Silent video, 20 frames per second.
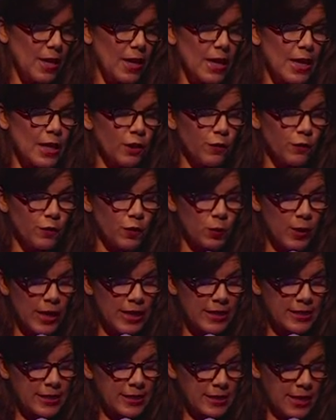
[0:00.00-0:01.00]
In the few
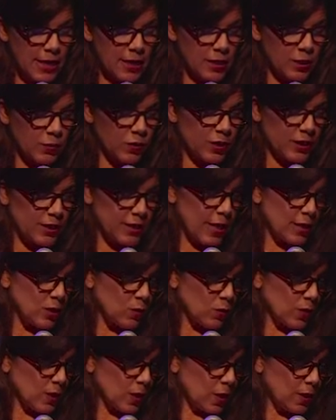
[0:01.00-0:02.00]
days it takes for the
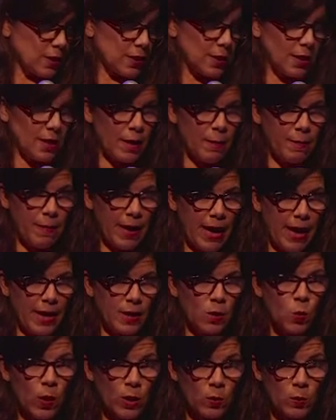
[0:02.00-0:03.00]
test results to come
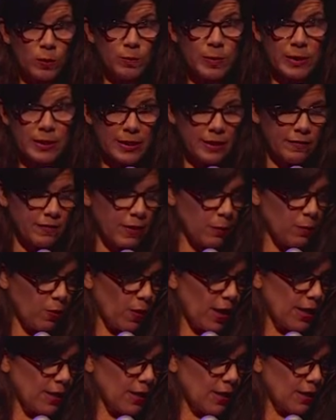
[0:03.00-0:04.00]
back, when we believe I'm
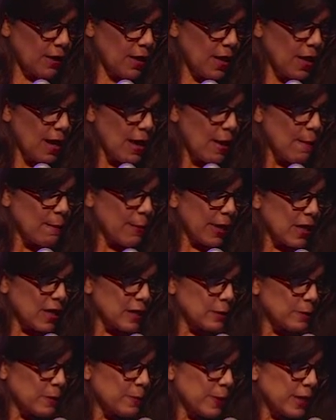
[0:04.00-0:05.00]
pregnant, my
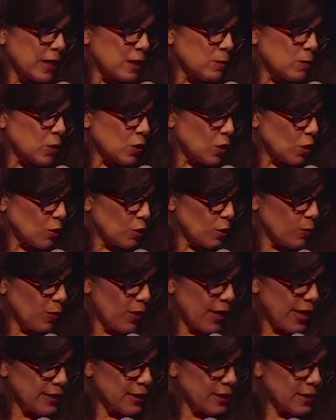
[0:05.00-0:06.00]
husband becomes so
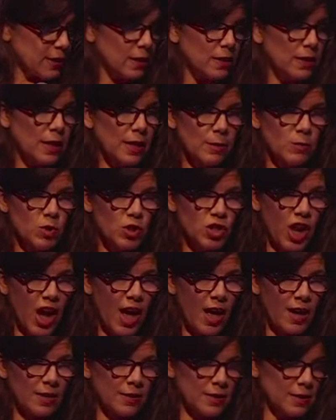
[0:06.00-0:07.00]
depressed that I'm
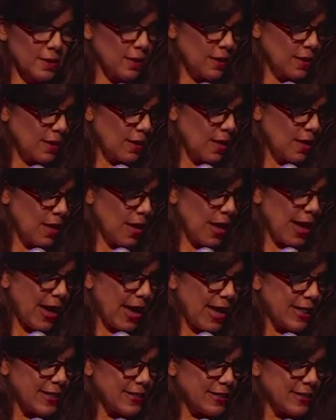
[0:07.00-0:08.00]
shocked. I
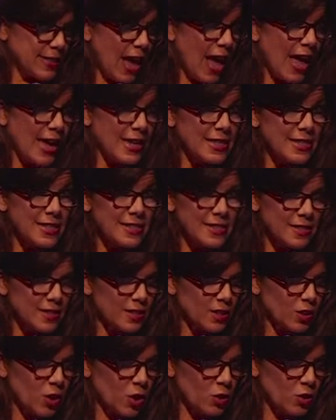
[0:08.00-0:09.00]
had this
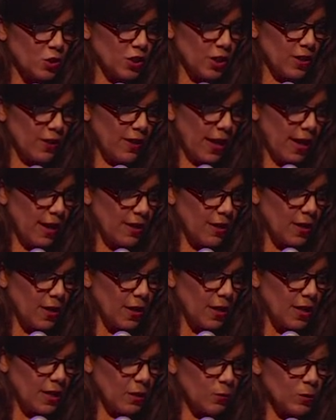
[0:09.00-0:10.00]
idealistic notion that
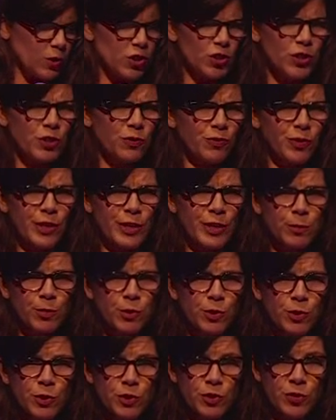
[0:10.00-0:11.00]
he was just afraid to
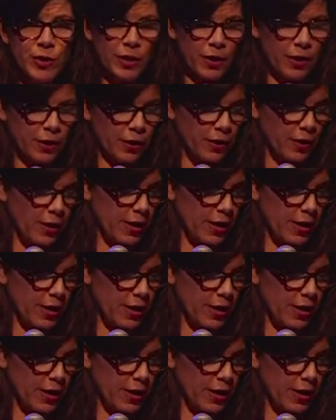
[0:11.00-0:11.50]
pull the trigger,